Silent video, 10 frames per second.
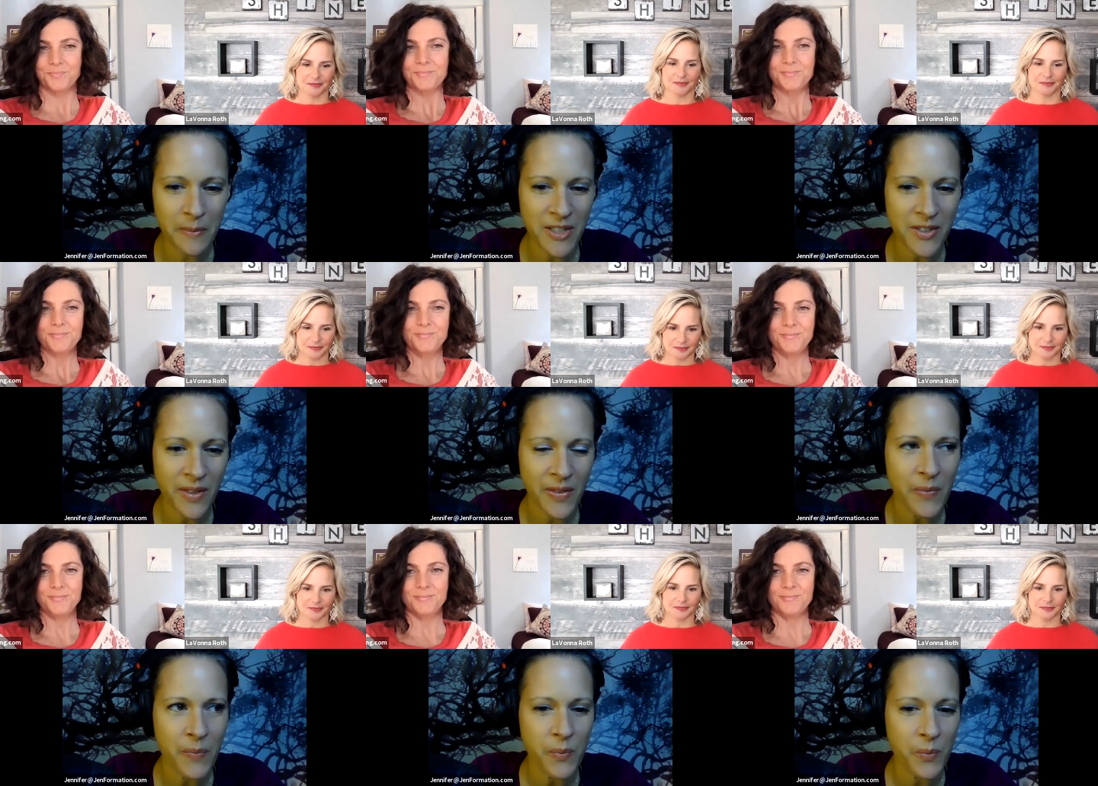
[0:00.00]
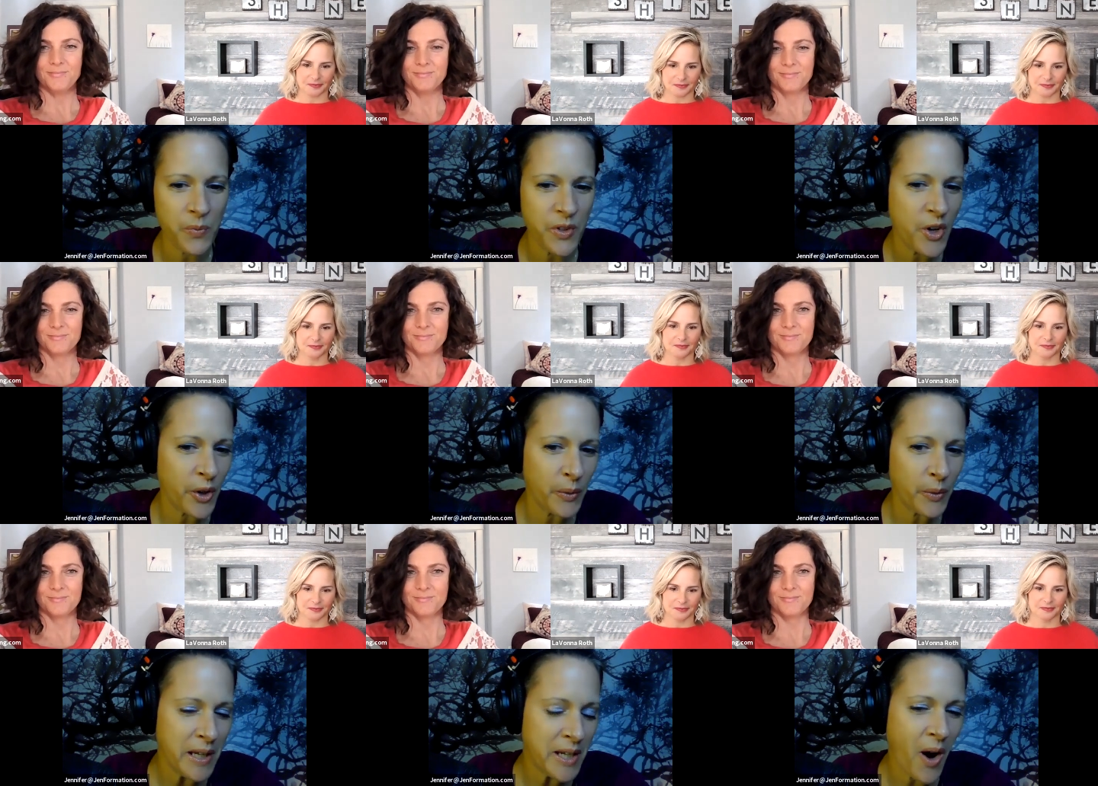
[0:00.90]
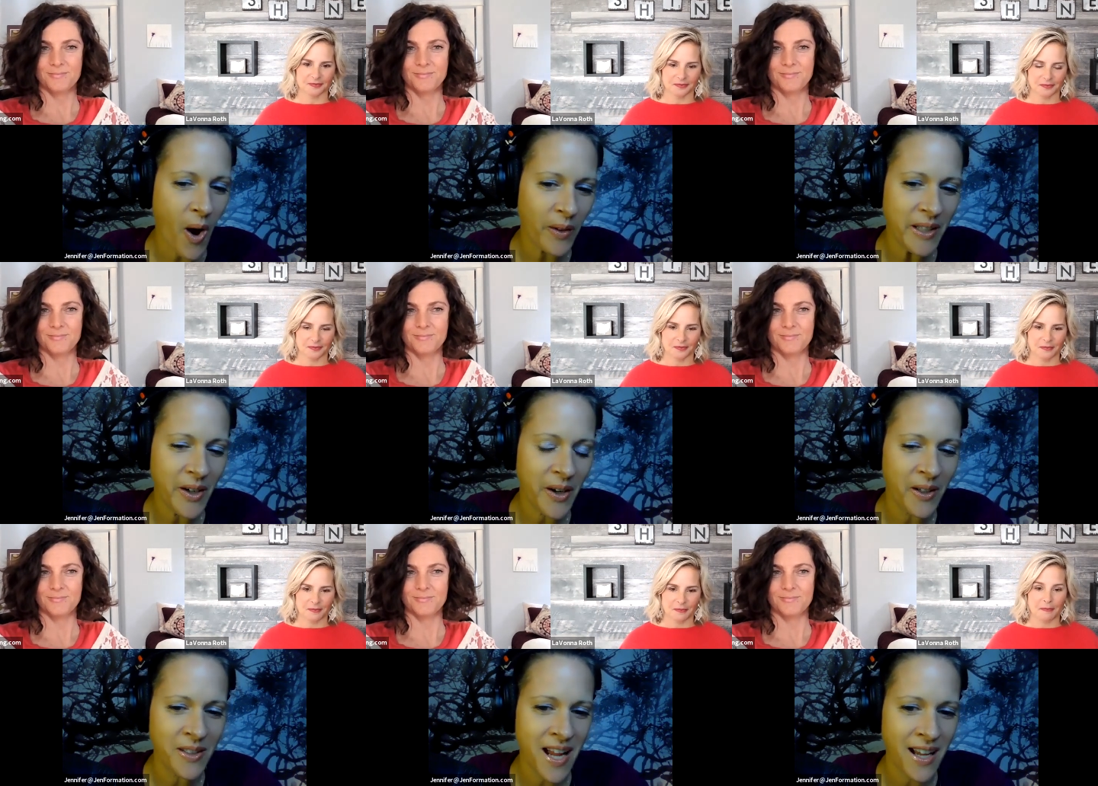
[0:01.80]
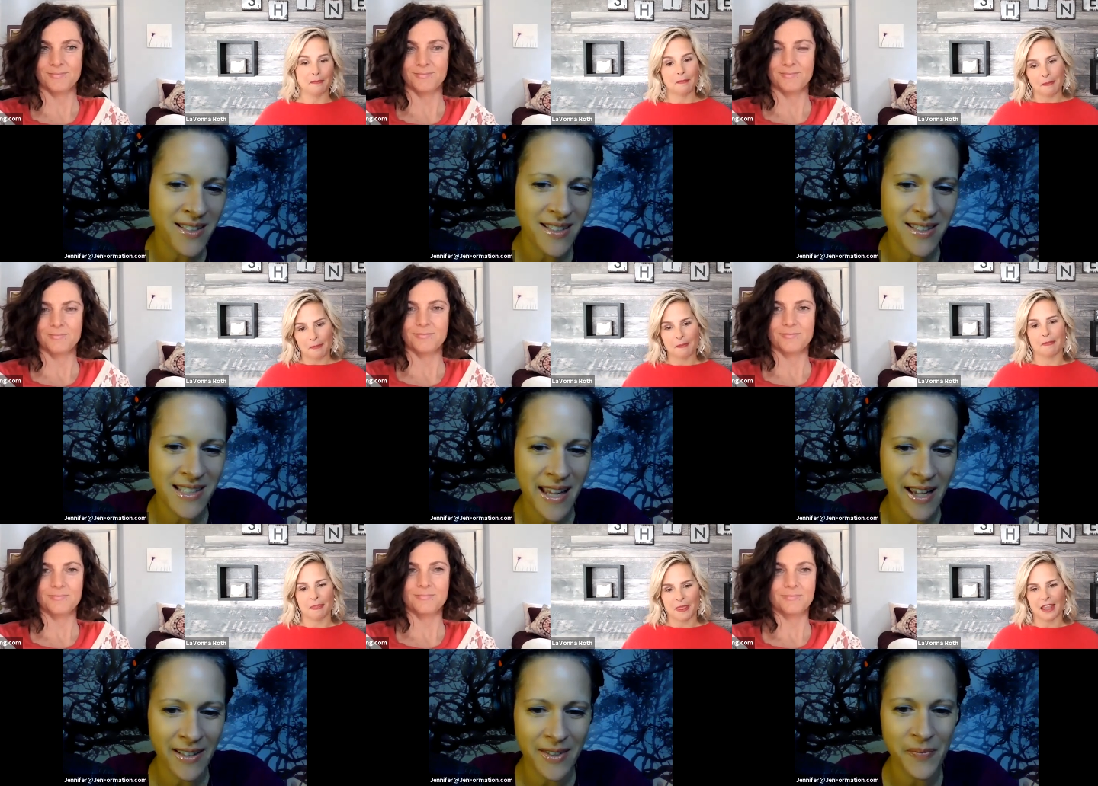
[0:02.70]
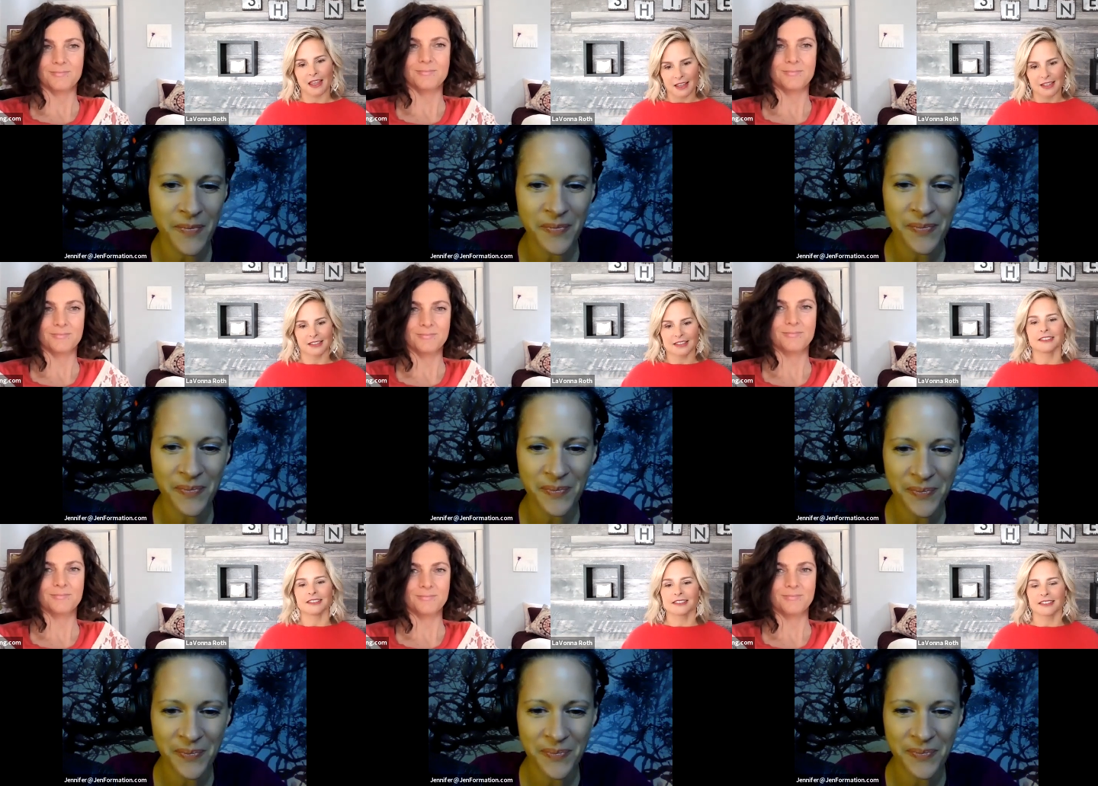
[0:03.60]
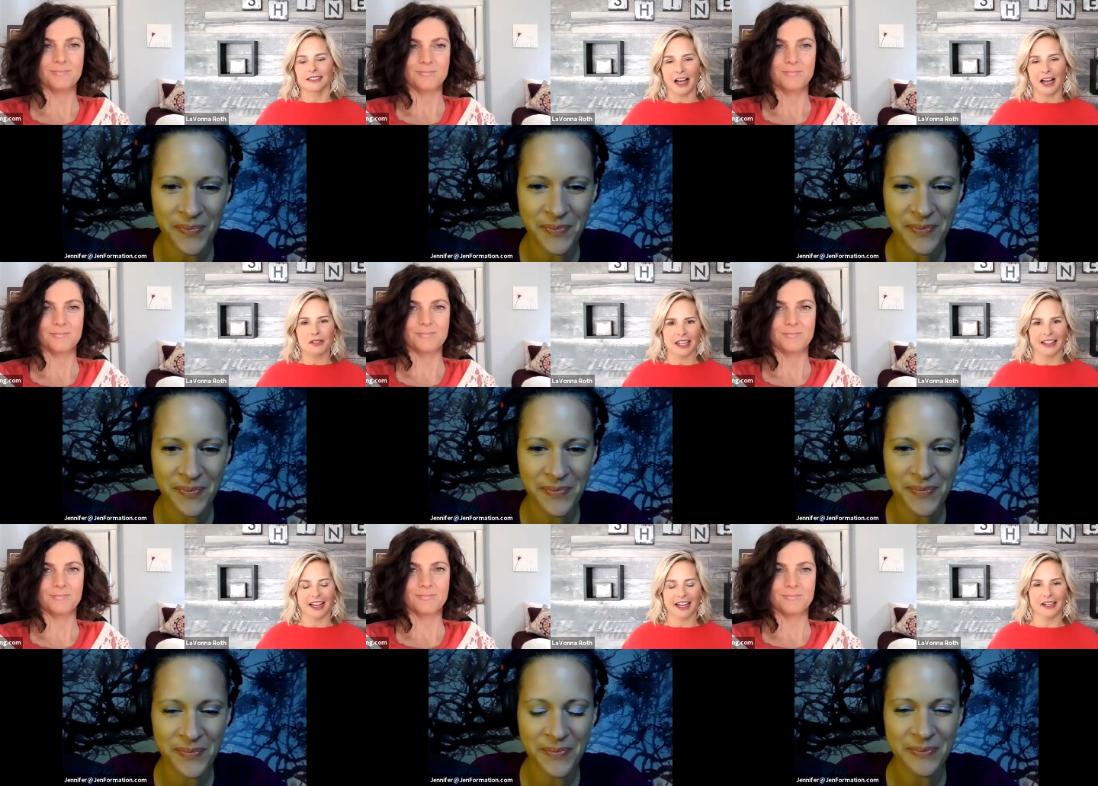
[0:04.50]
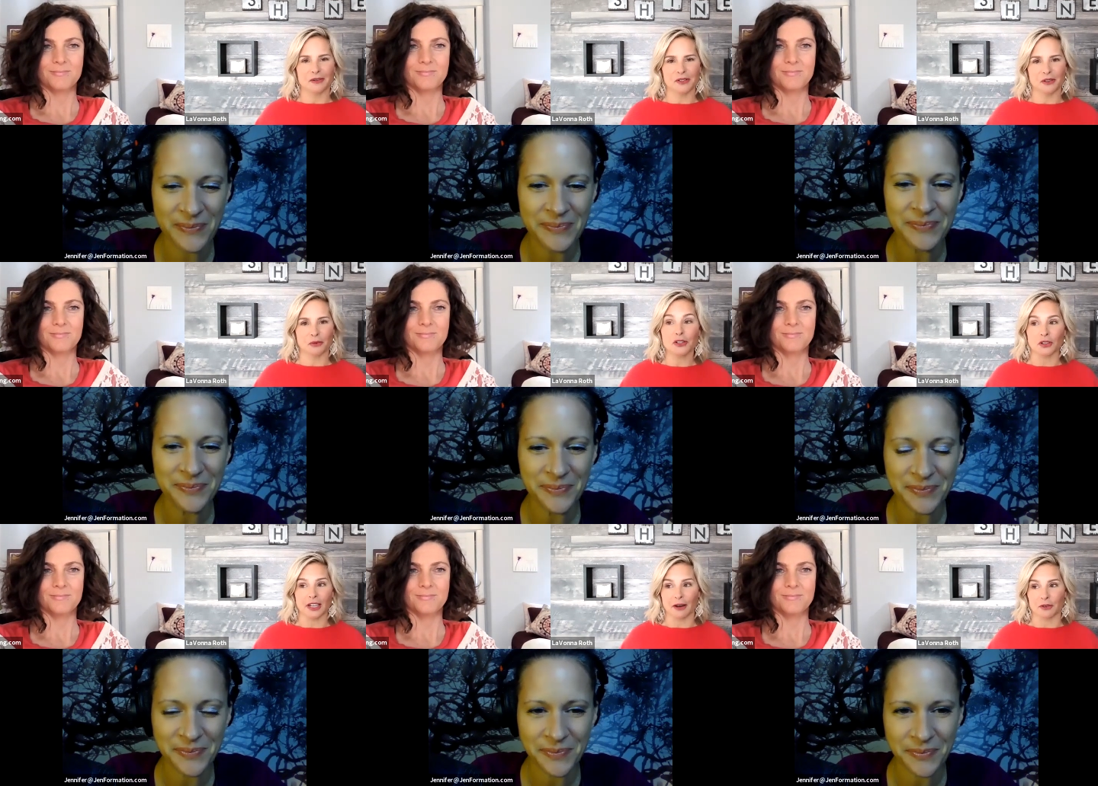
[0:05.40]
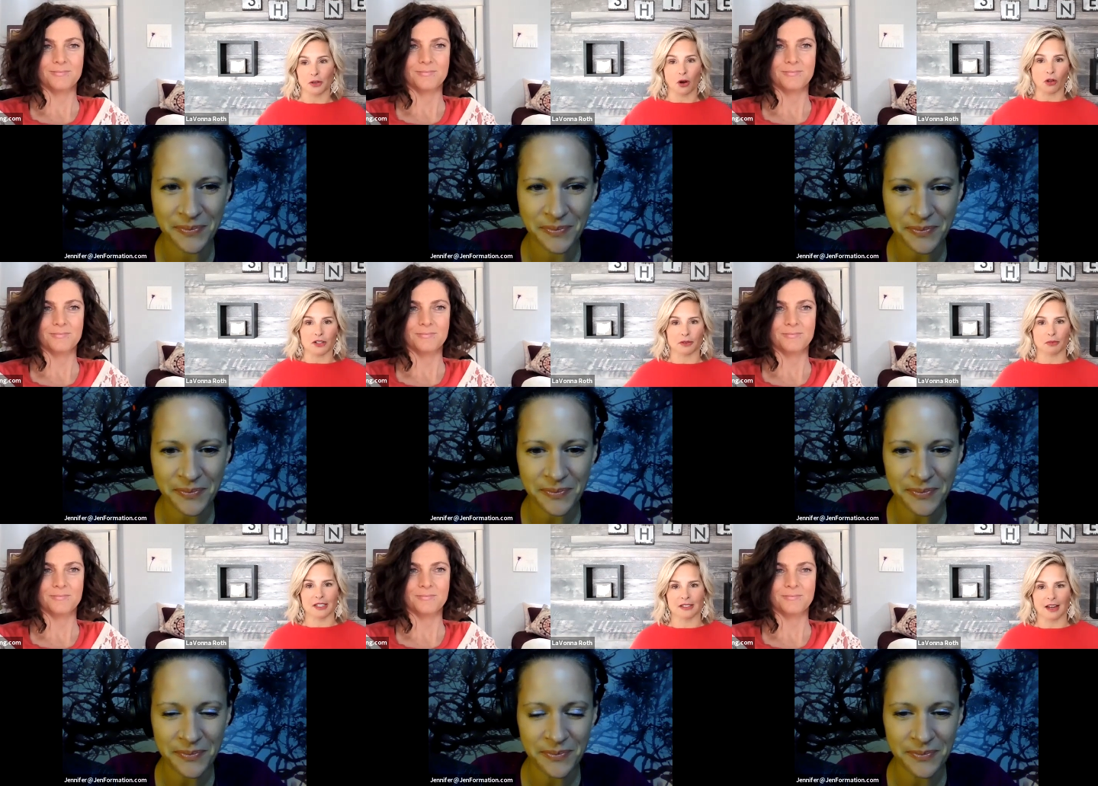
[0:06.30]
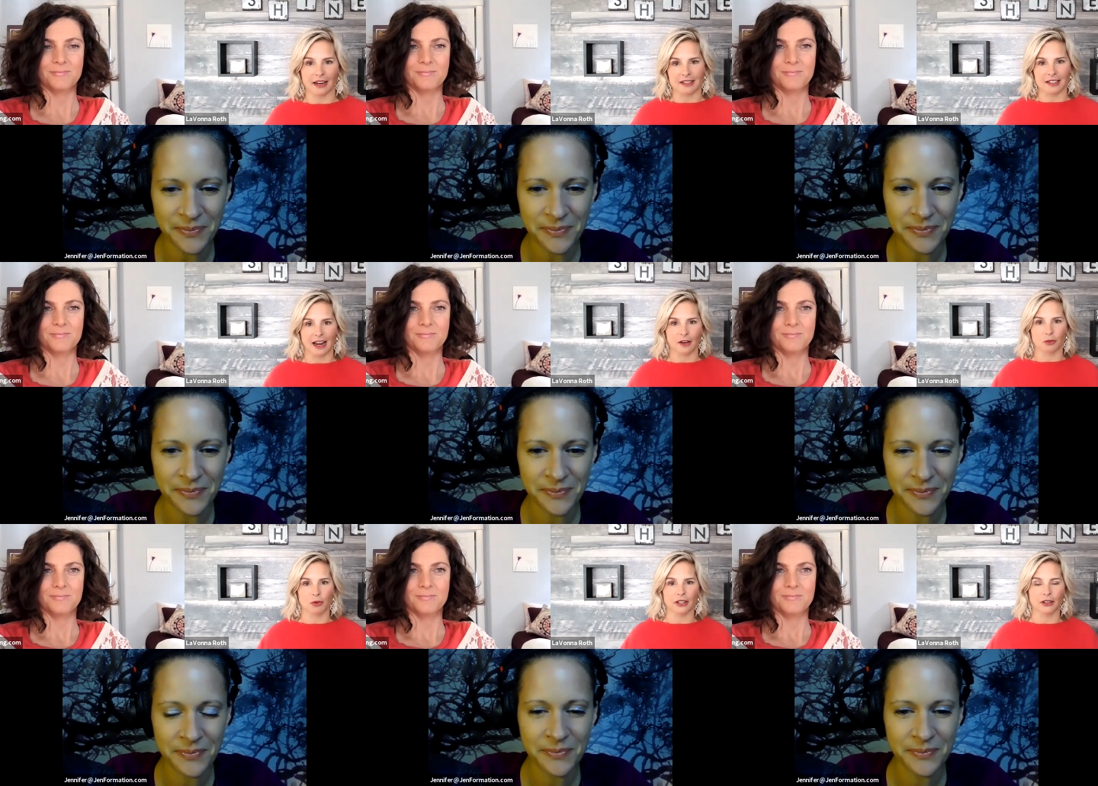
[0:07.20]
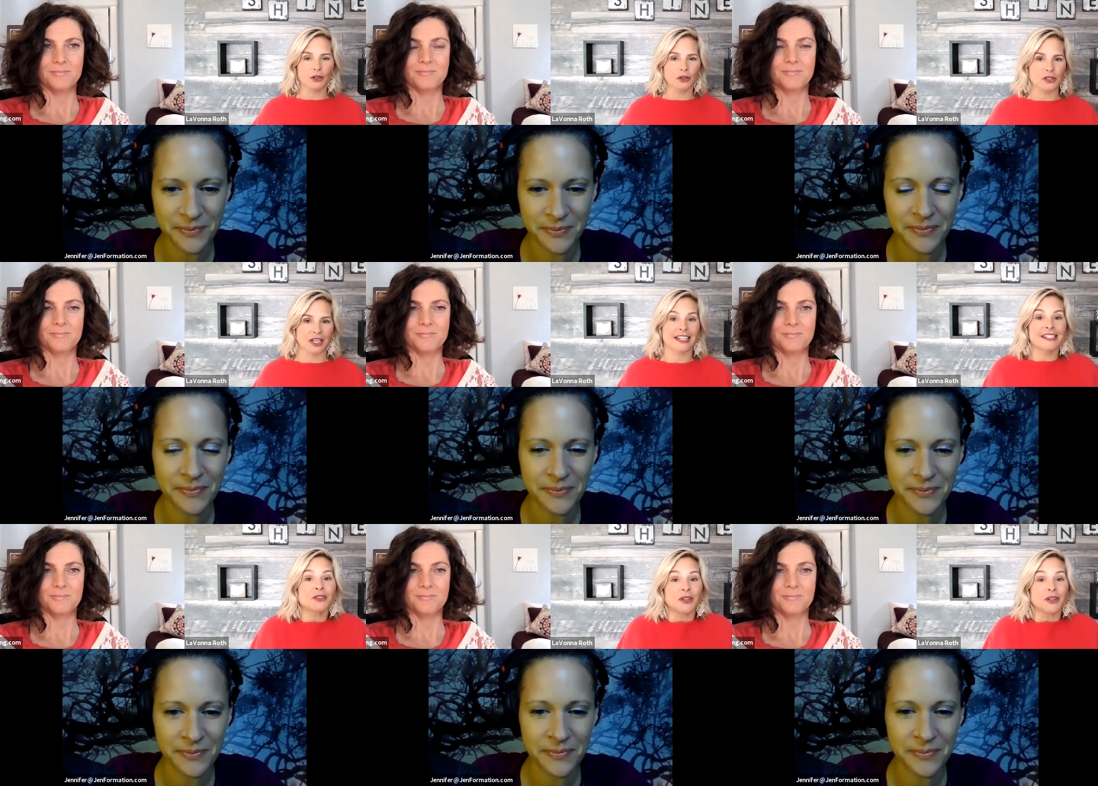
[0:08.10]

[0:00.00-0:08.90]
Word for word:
Speaker 1: much your big calling card. Yes. Is that
Speaker 2: yeah, I would say that. It was originally I was all into brain science and how the brain learns, and I still